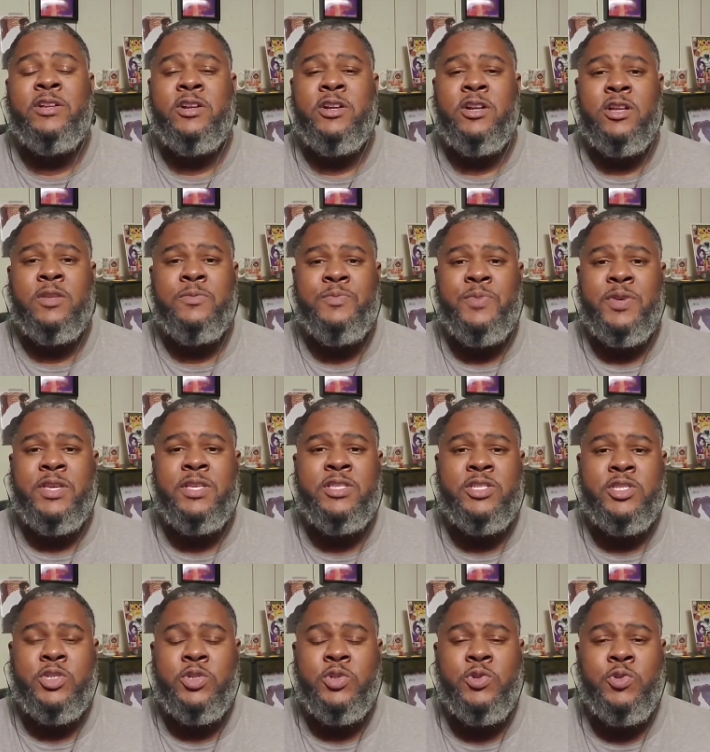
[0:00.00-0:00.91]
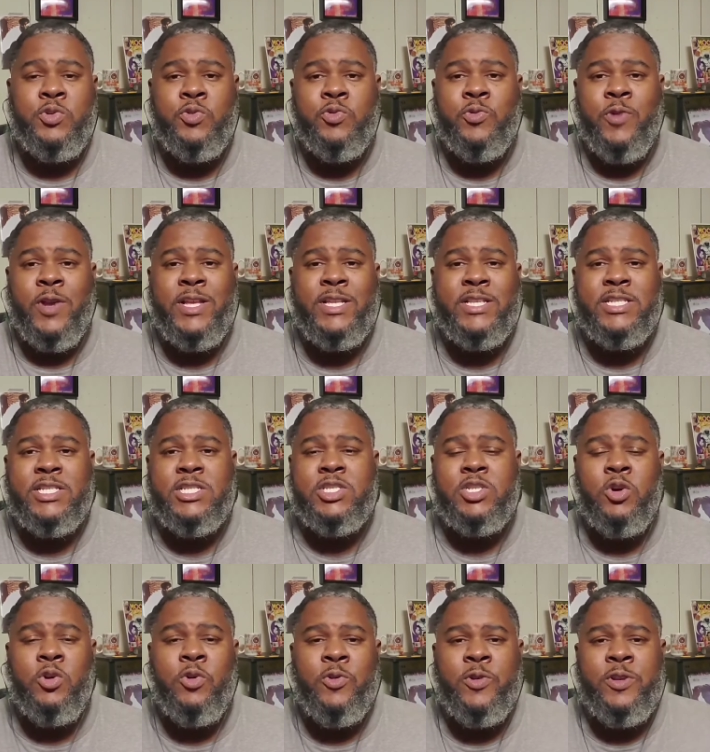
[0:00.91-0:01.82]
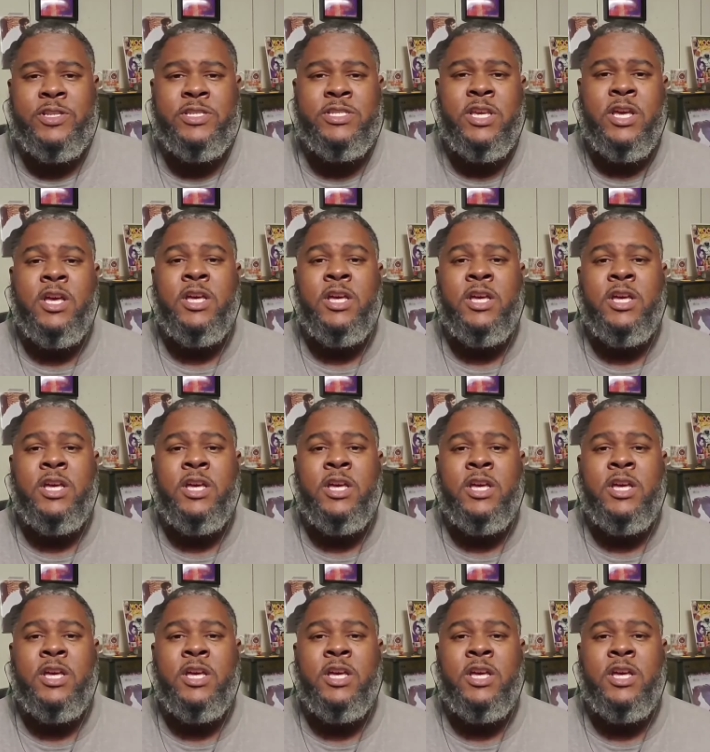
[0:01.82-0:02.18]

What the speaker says: could be two great stories.